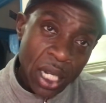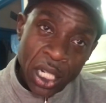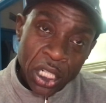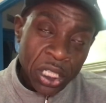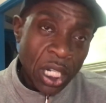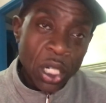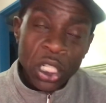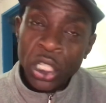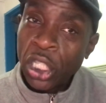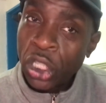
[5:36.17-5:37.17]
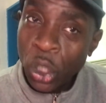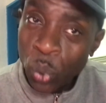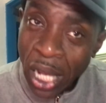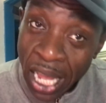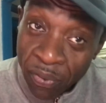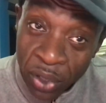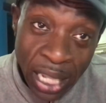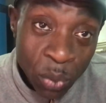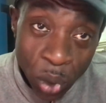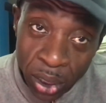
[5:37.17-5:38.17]
You know, you could do whatever they
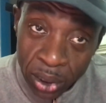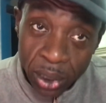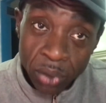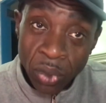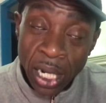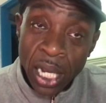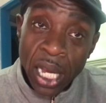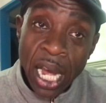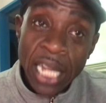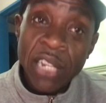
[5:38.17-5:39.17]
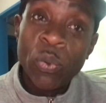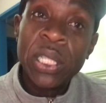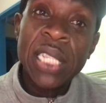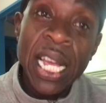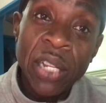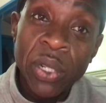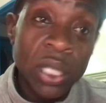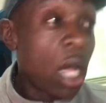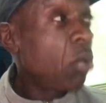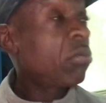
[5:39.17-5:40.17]
want, right? And if we say anything,
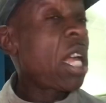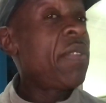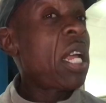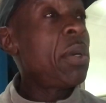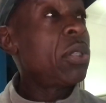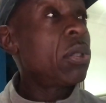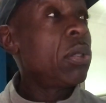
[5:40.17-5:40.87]
oh, David Amos,